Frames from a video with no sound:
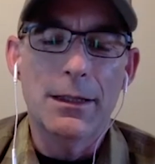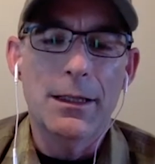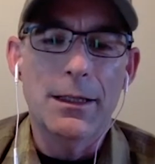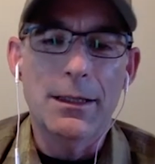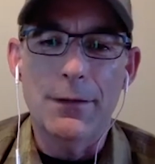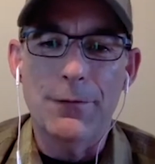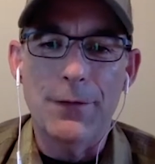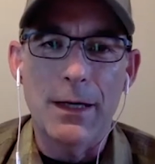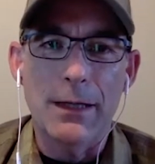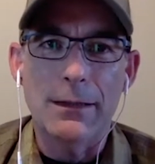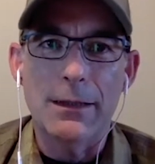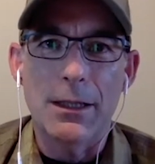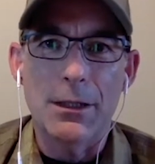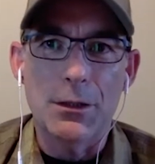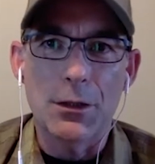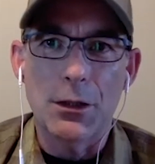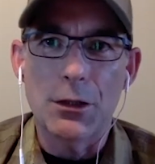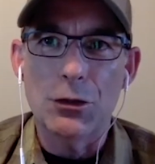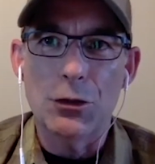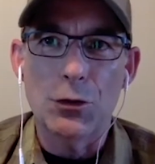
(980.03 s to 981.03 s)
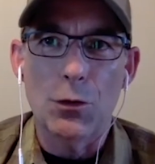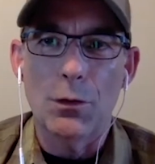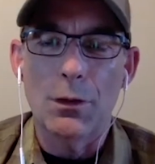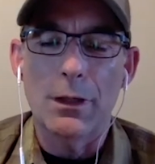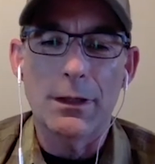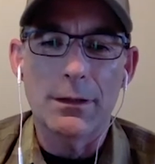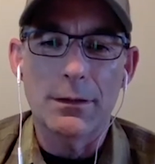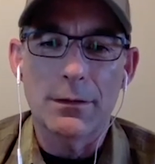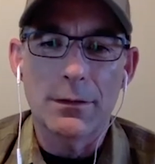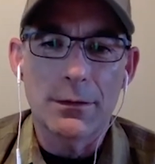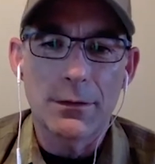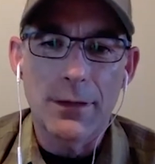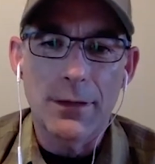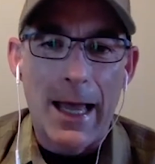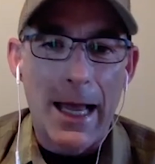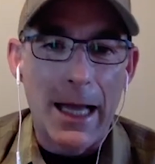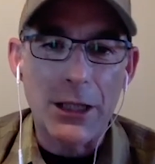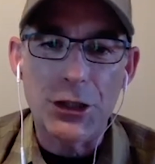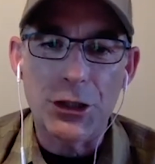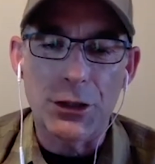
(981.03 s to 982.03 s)
and the fact that you're controlling
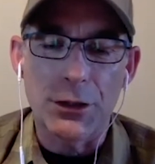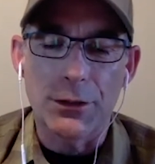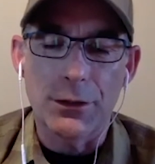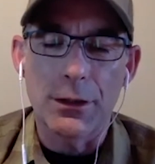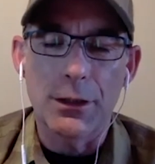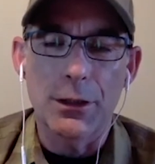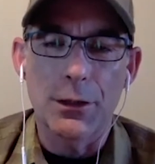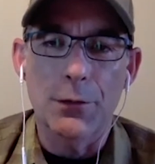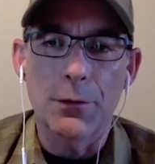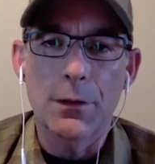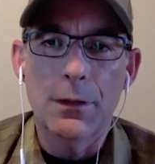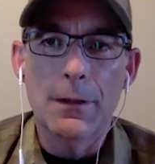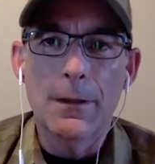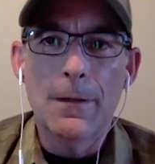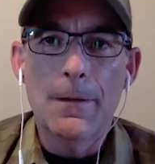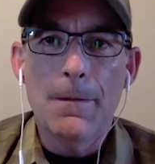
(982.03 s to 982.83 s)
action, you know.